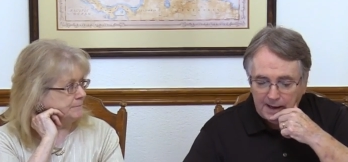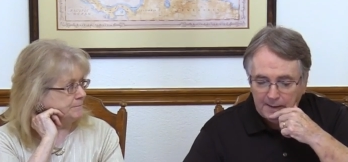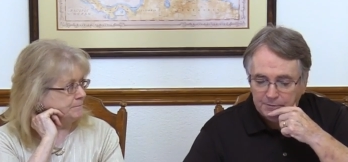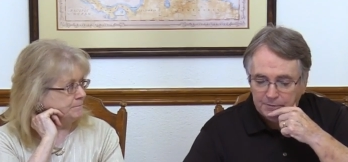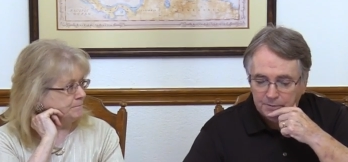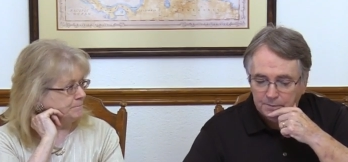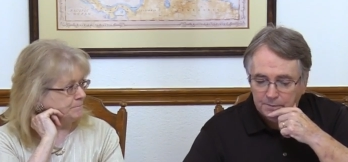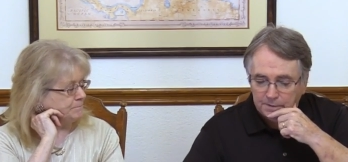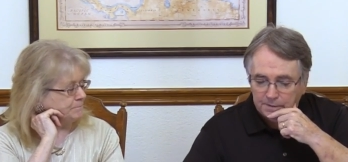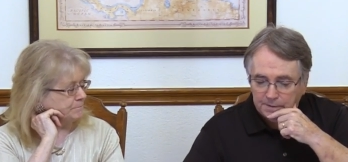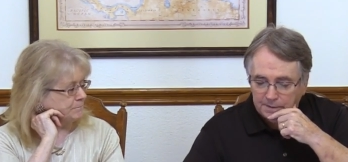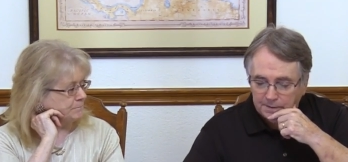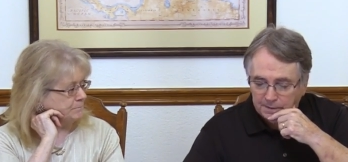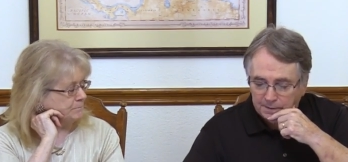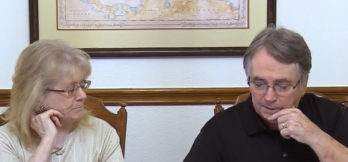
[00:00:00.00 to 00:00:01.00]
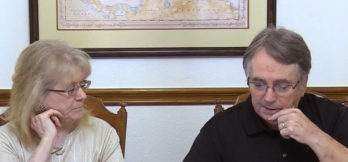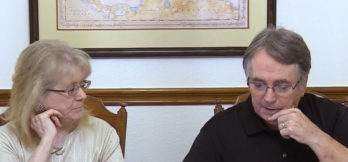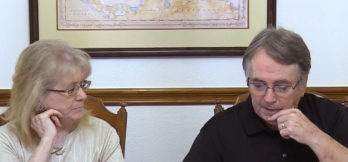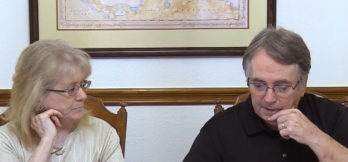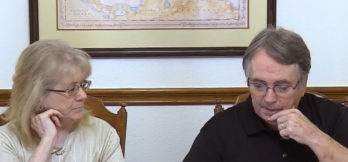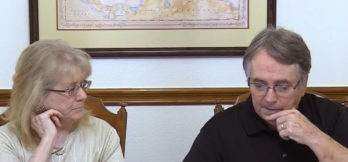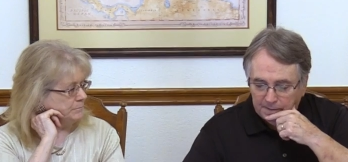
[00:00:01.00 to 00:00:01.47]
Speaker 1: Absolutely.
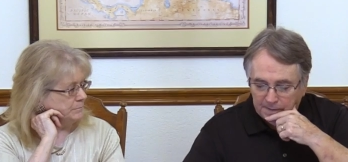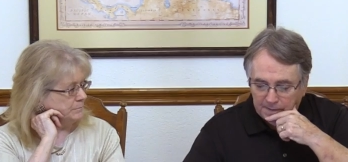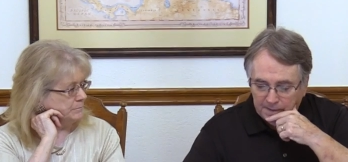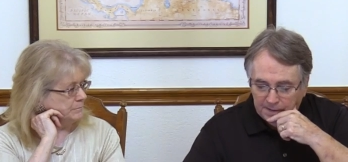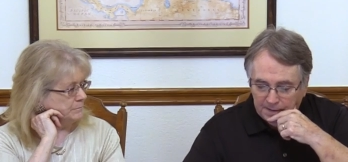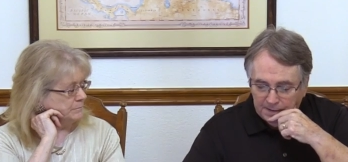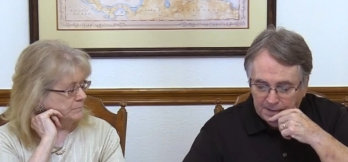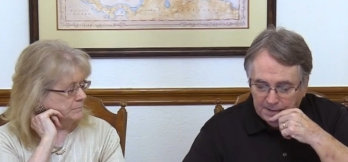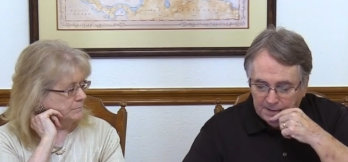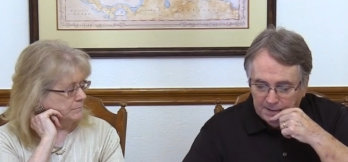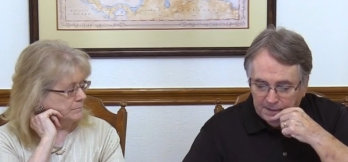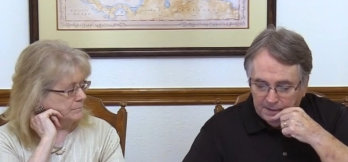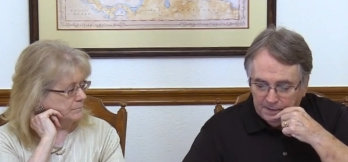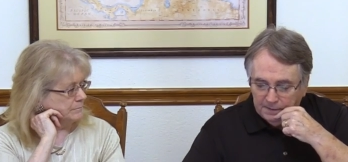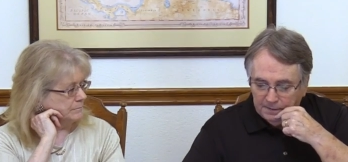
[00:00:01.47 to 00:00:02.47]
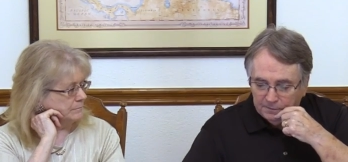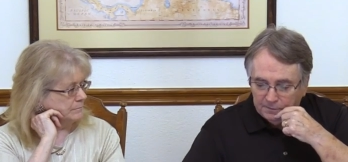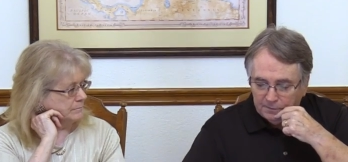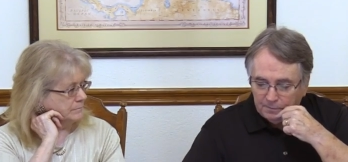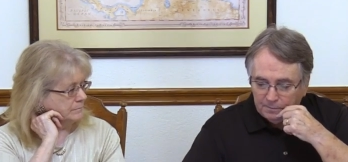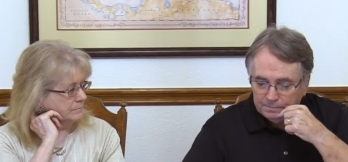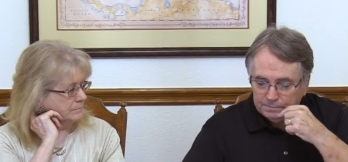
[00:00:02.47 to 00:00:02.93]
Okay.
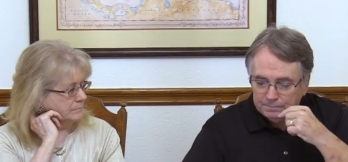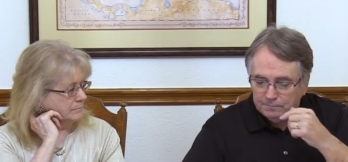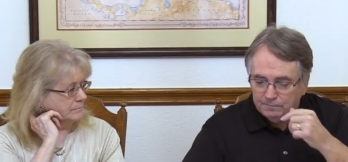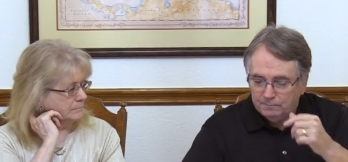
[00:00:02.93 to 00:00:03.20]
So,